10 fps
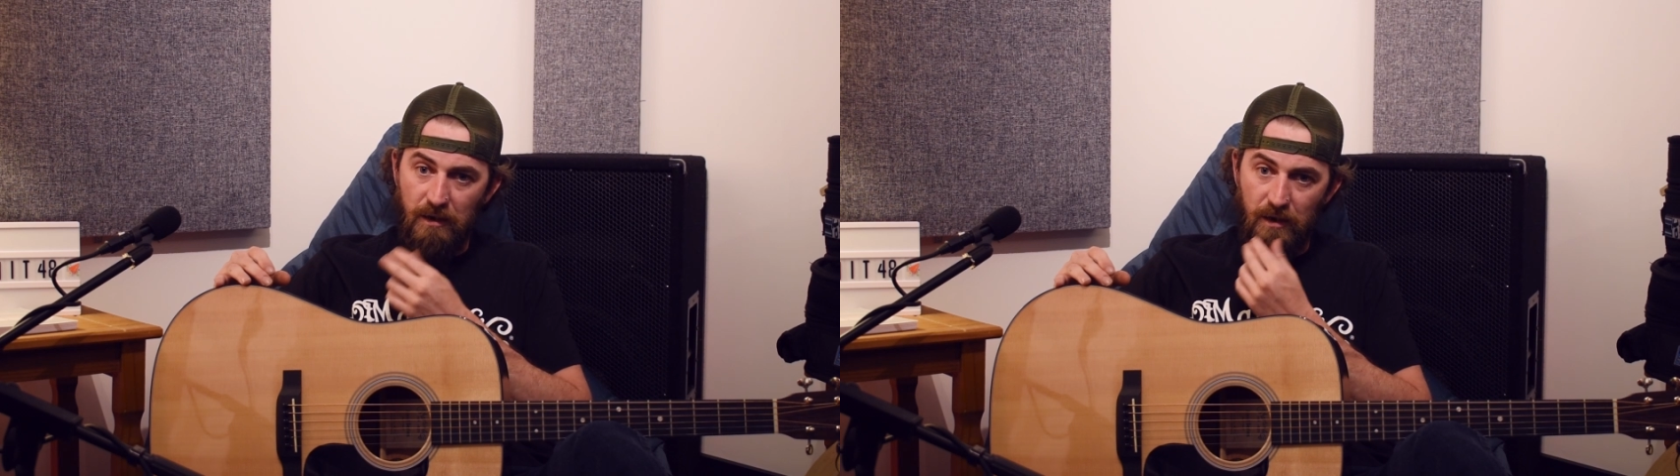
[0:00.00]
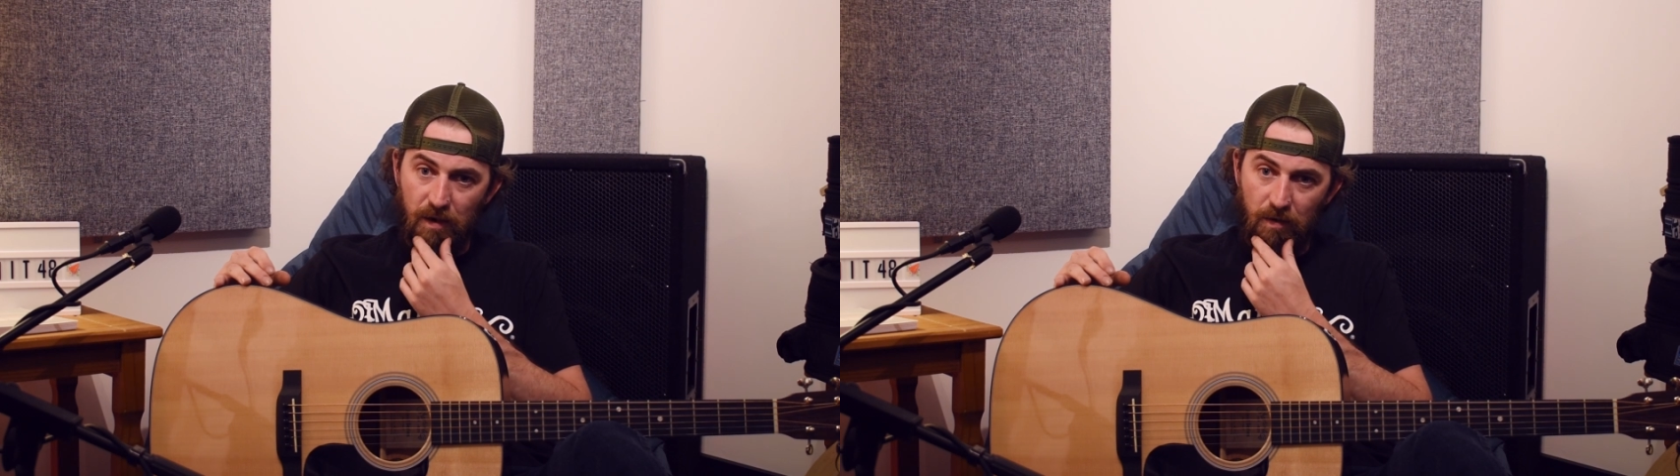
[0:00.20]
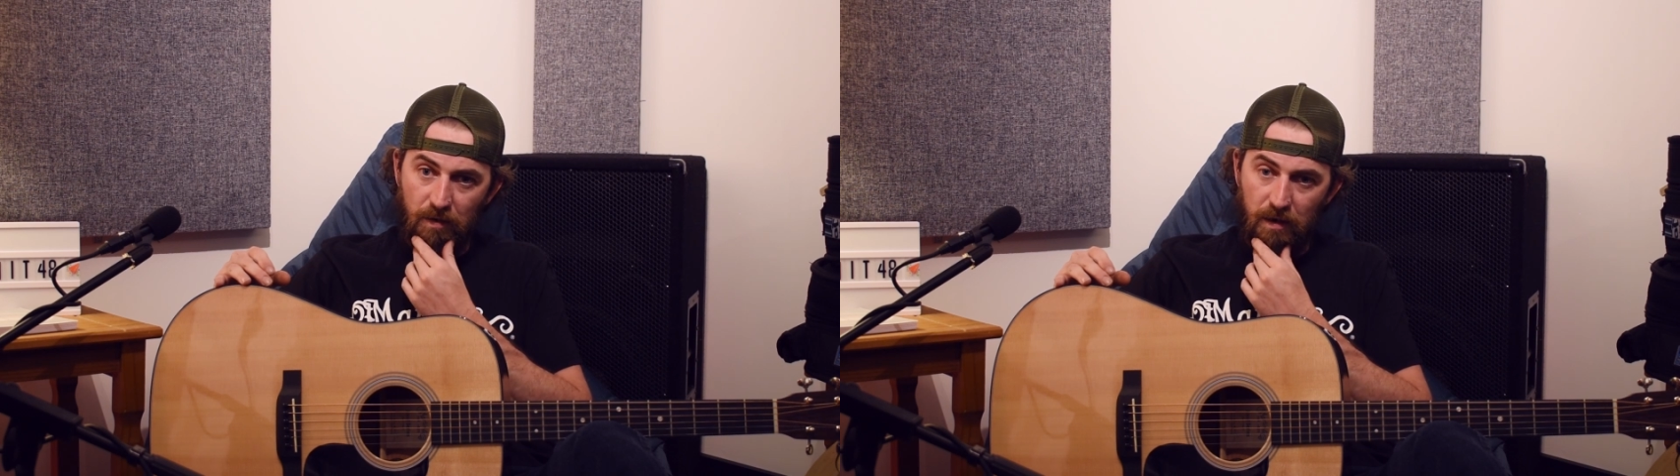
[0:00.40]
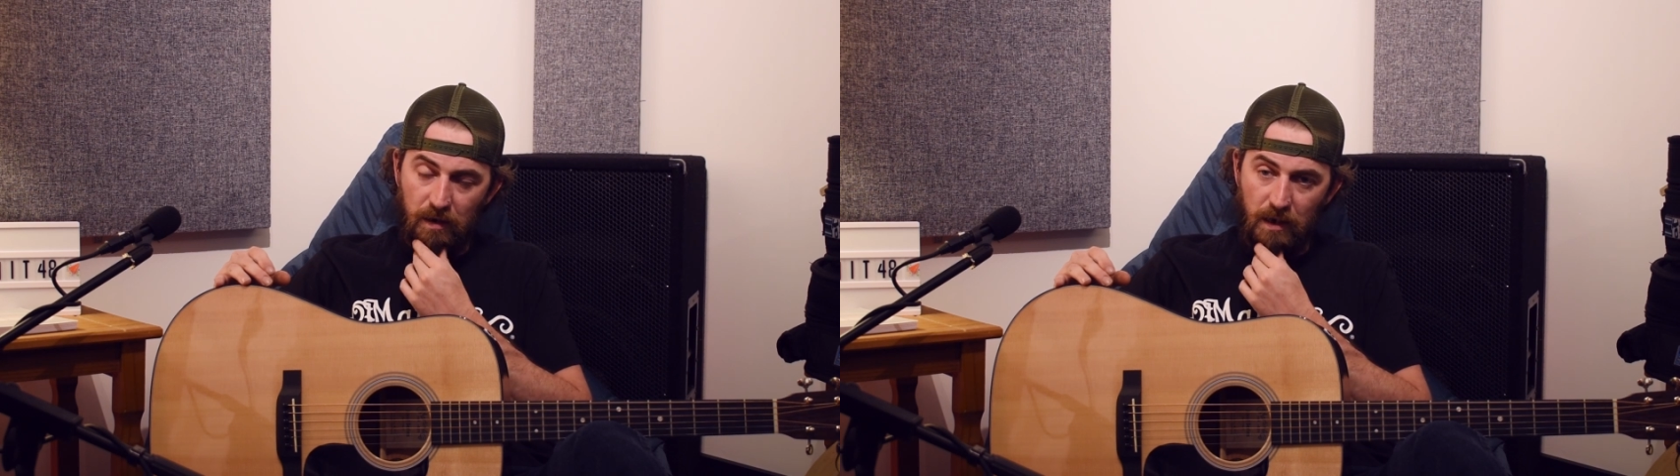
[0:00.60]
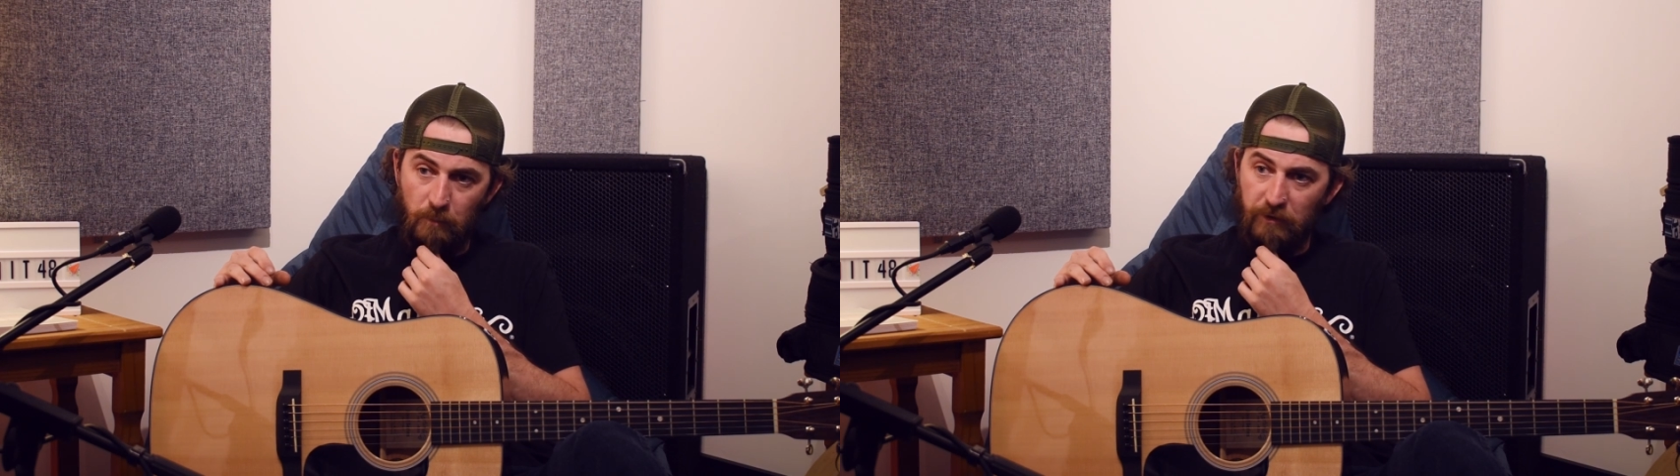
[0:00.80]
You know,
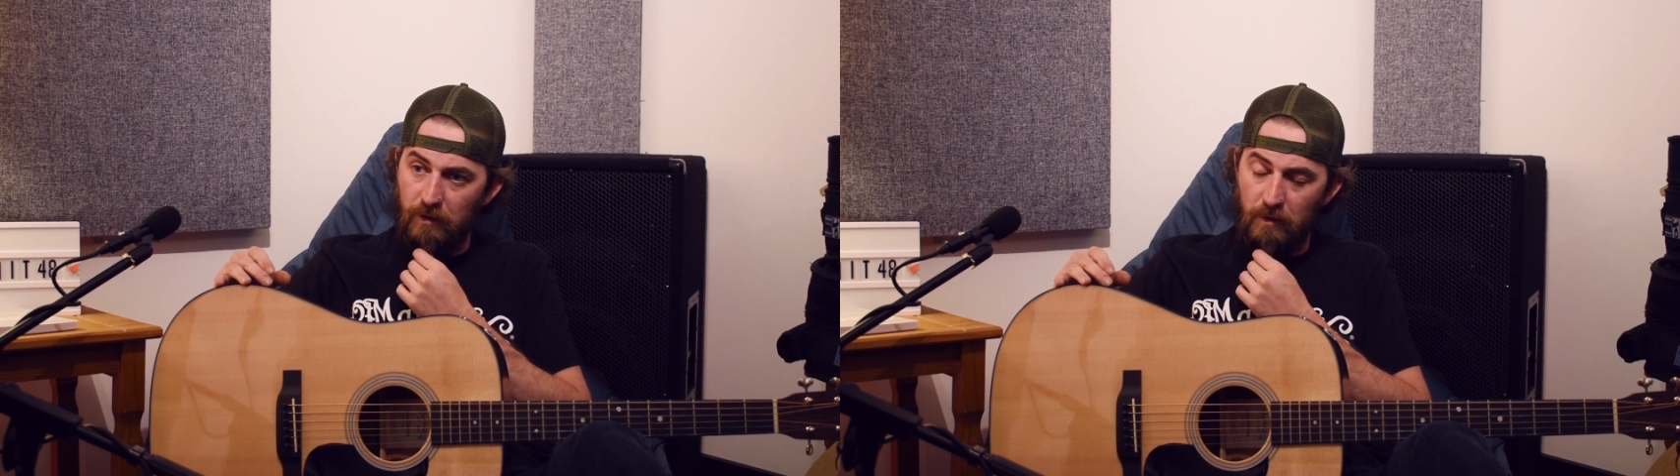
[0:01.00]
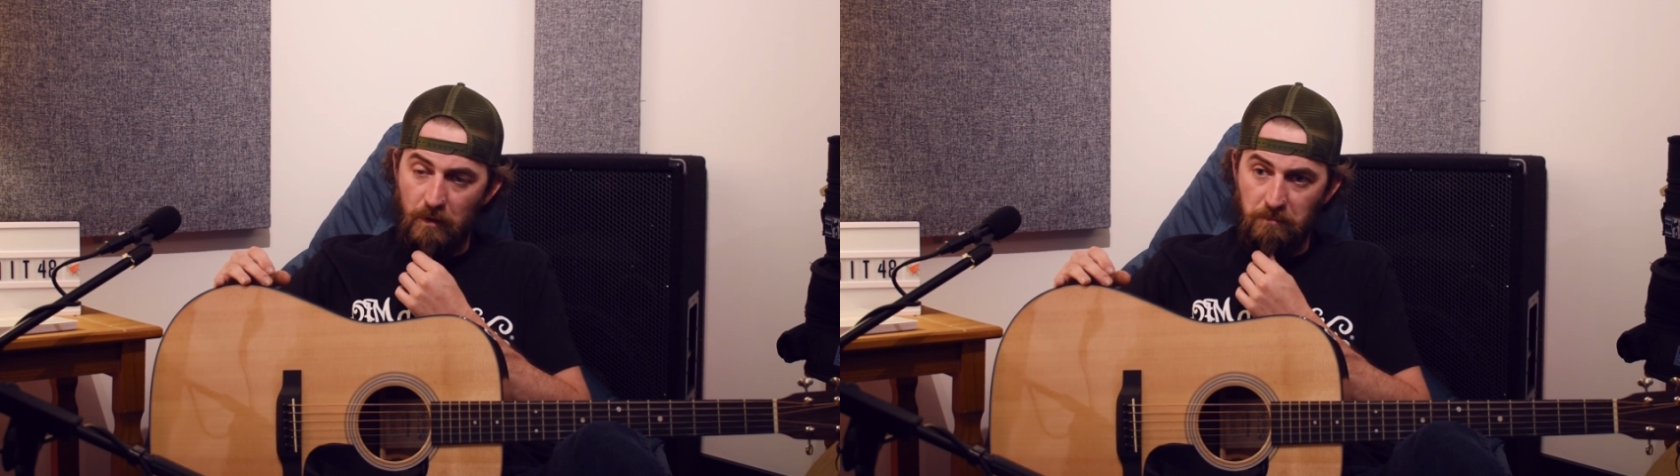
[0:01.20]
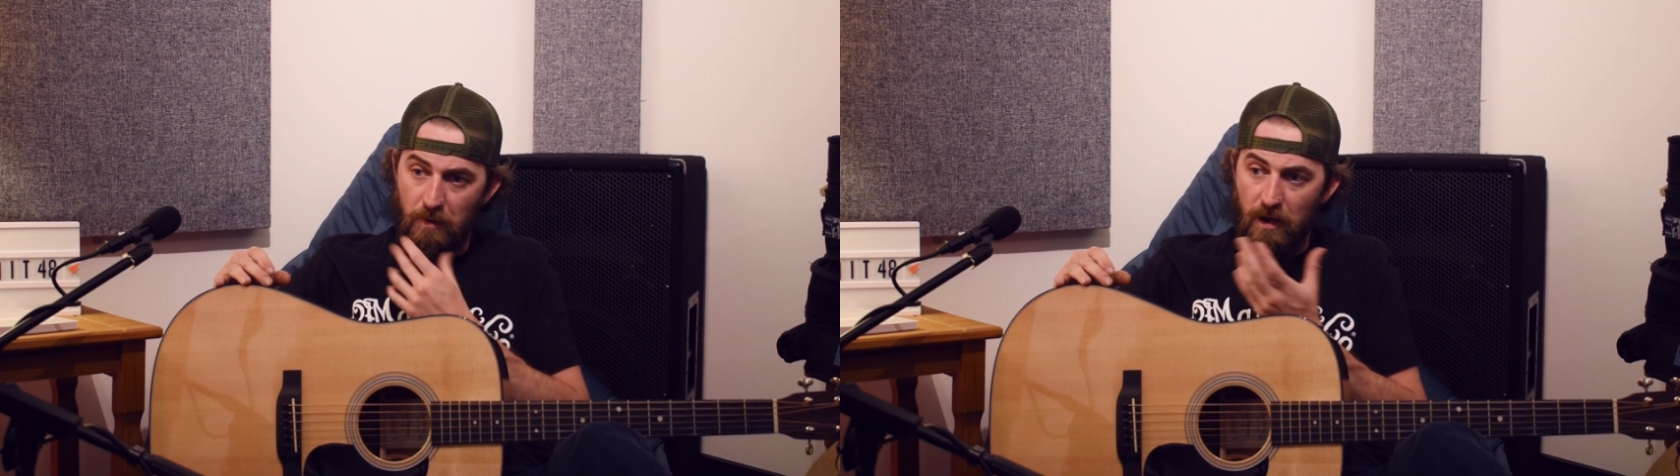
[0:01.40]
Gibson, I